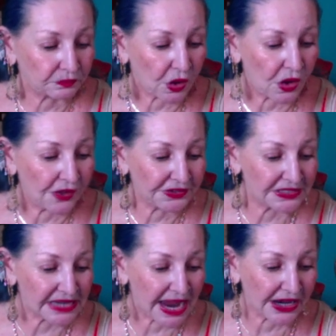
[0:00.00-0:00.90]
All
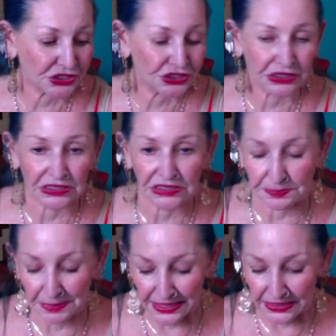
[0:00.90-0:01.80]
this action is
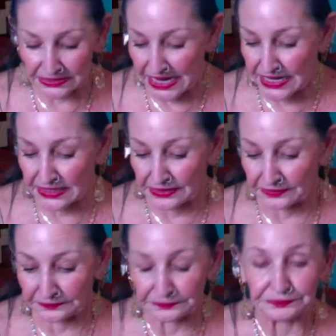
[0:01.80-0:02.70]
being taken.